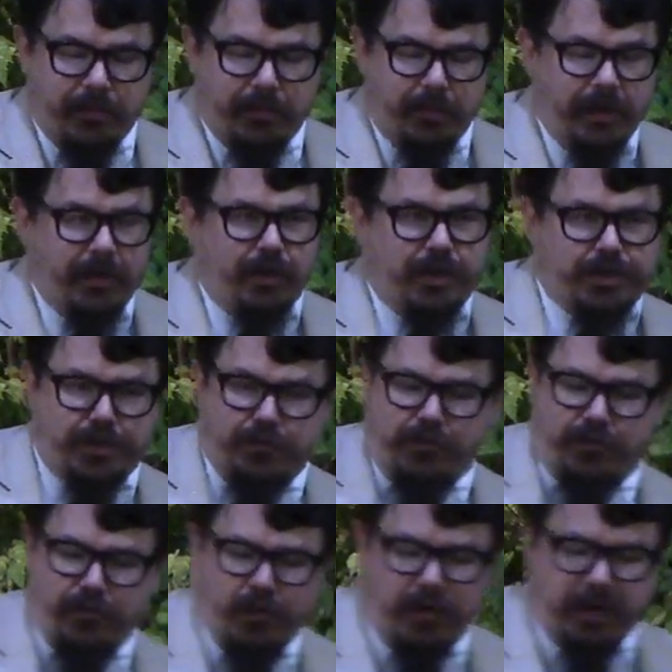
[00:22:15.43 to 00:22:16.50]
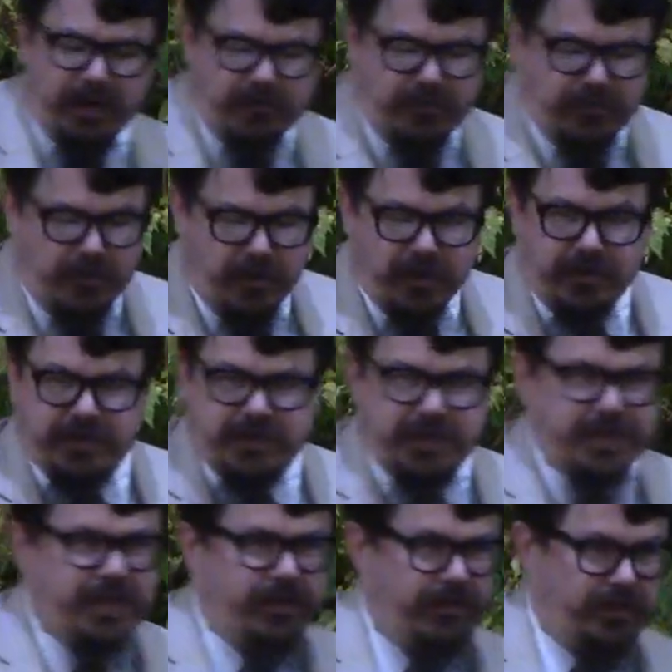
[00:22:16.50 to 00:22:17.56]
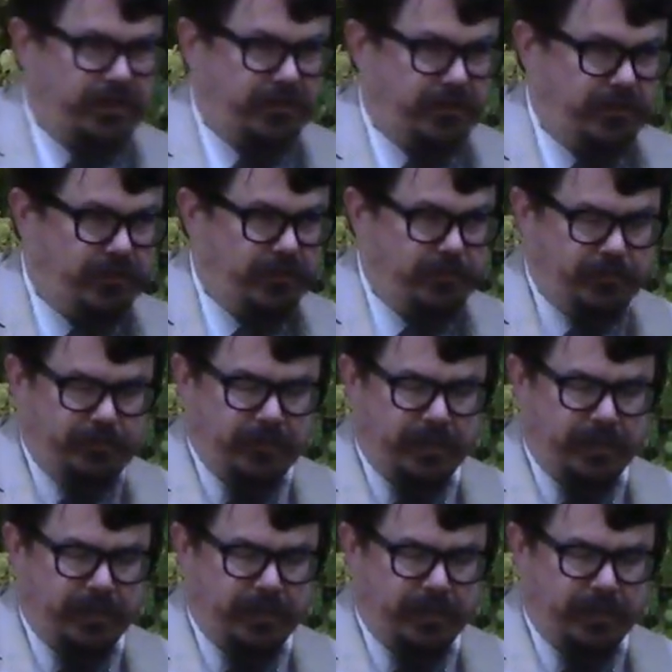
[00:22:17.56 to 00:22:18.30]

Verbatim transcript: we urge you this morning to turn to Jesus,